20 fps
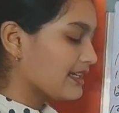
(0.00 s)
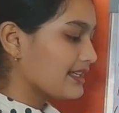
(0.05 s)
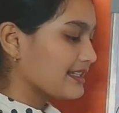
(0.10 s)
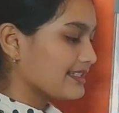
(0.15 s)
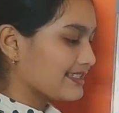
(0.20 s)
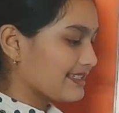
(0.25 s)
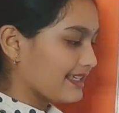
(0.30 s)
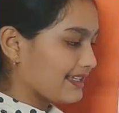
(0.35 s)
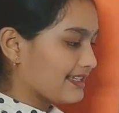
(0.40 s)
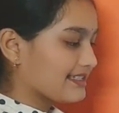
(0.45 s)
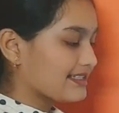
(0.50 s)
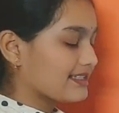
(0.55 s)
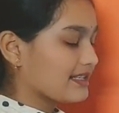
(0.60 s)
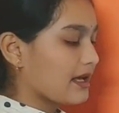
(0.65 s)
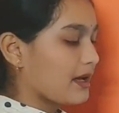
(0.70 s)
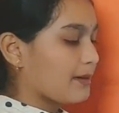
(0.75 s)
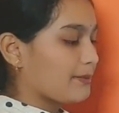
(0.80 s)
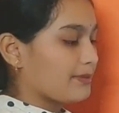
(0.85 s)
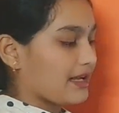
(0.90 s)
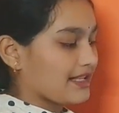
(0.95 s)
6
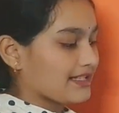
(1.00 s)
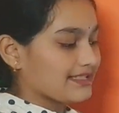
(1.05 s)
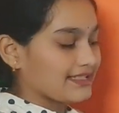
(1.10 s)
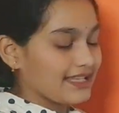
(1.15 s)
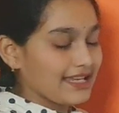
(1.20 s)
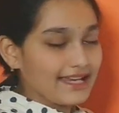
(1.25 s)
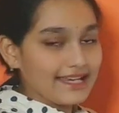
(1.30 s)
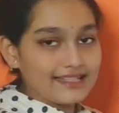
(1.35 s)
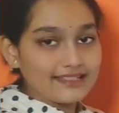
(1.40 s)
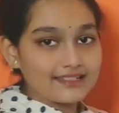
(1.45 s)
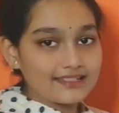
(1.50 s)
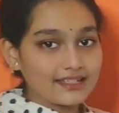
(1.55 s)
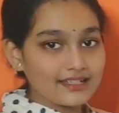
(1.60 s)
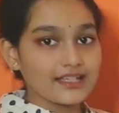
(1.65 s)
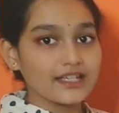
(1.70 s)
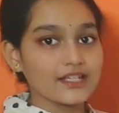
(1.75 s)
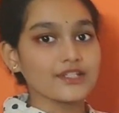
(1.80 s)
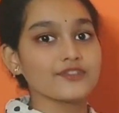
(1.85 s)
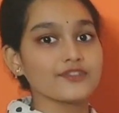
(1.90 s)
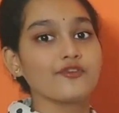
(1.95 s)
plus 8
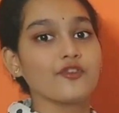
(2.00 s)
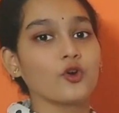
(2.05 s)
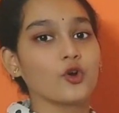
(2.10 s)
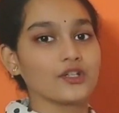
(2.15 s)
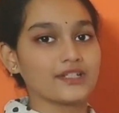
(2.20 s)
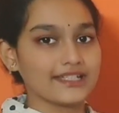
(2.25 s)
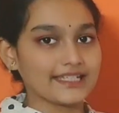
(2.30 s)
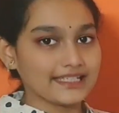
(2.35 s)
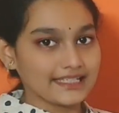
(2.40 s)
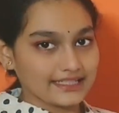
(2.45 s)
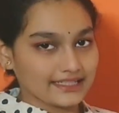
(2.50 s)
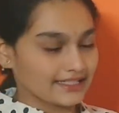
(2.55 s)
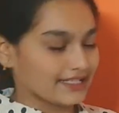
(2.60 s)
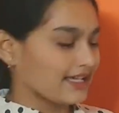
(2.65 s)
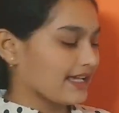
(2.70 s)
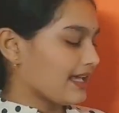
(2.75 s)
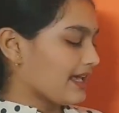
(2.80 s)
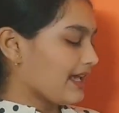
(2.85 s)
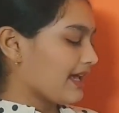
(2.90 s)
is 14,